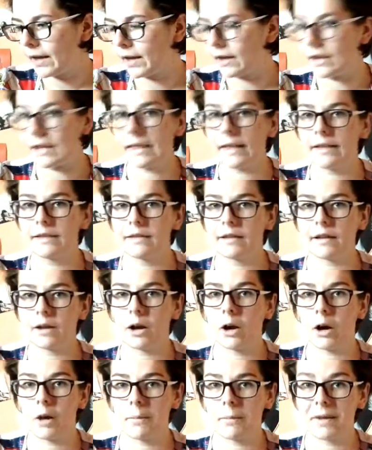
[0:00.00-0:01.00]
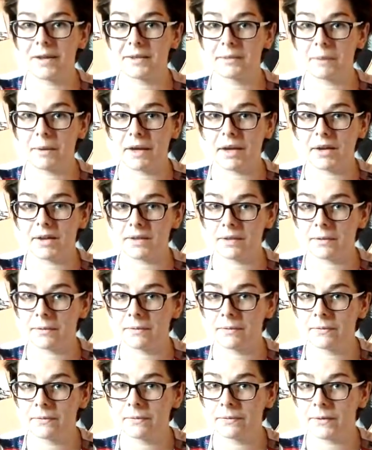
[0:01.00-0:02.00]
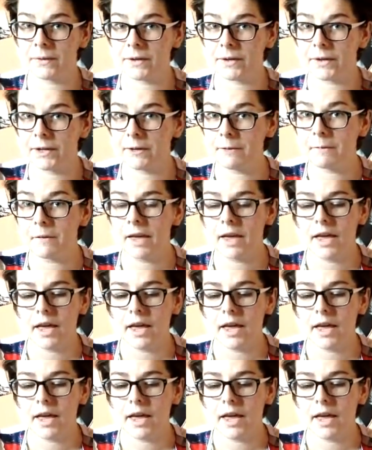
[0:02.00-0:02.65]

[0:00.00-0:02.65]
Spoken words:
Green Lantern comics because of her.